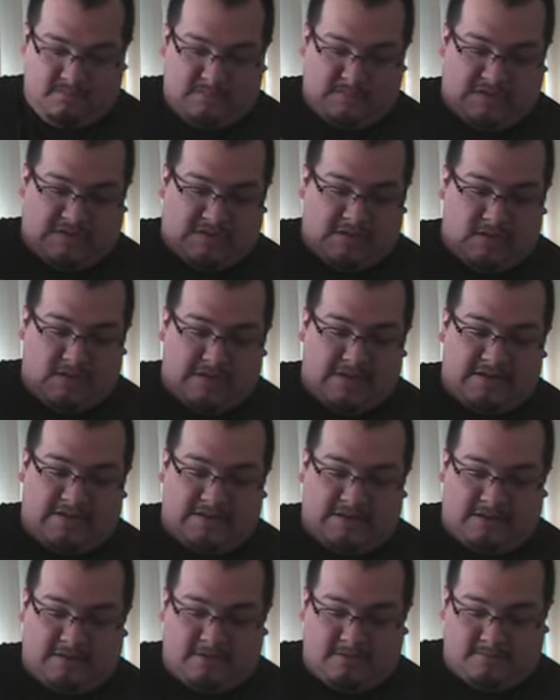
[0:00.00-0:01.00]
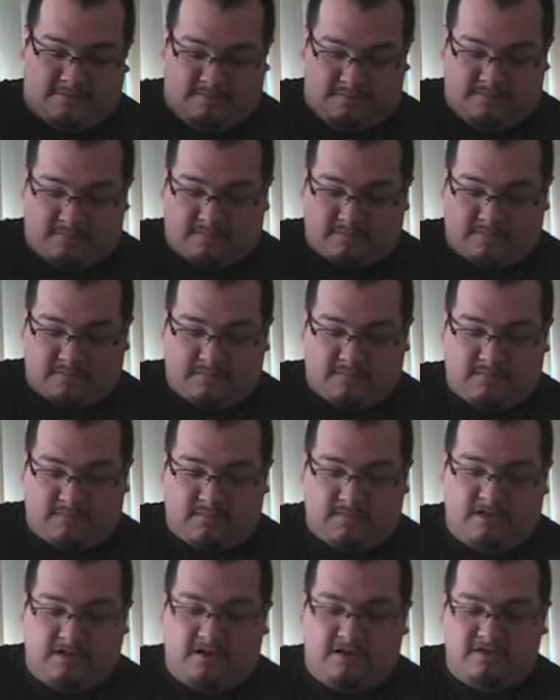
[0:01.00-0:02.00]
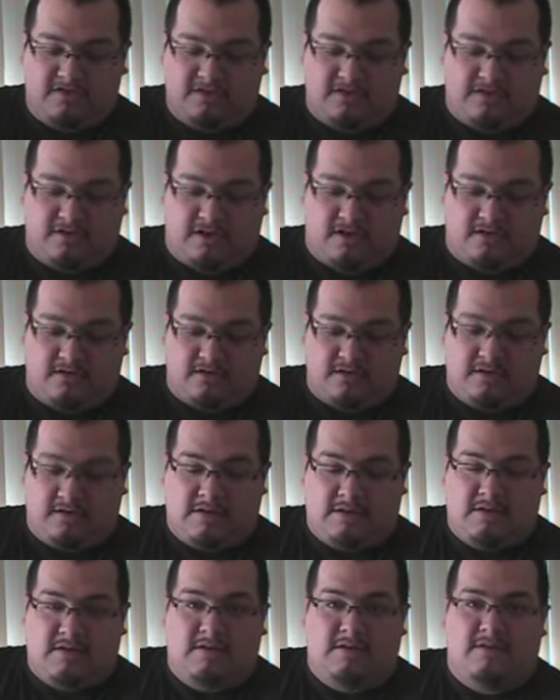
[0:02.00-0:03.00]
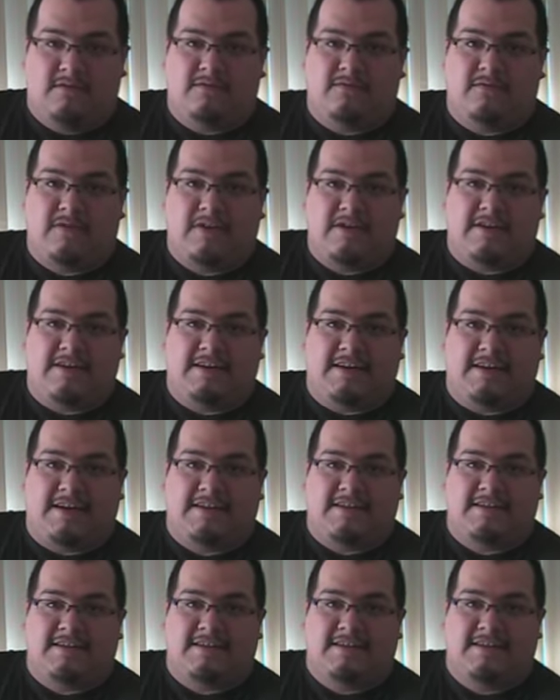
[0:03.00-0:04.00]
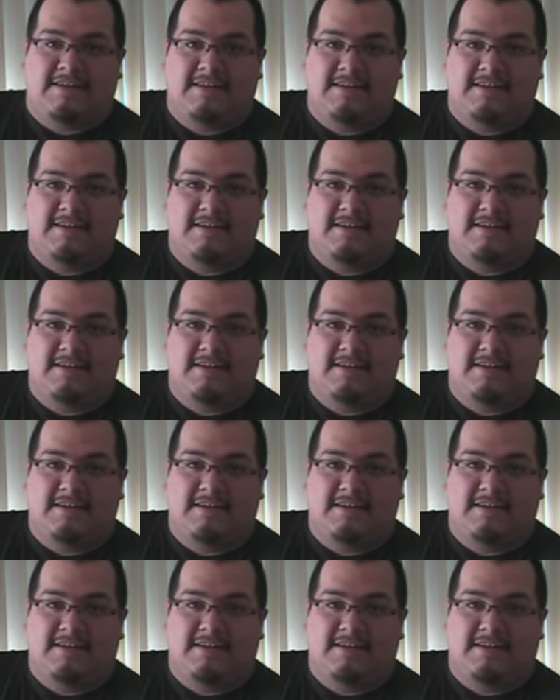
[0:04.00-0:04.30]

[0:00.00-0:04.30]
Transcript: So it all turned out very nice.